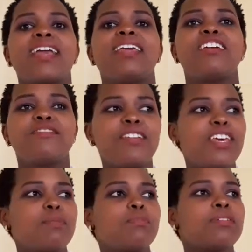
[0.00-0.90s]
gave
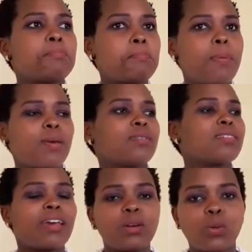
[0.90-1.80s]
him the best
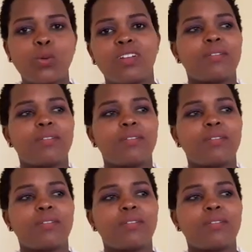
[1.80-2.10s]
I could,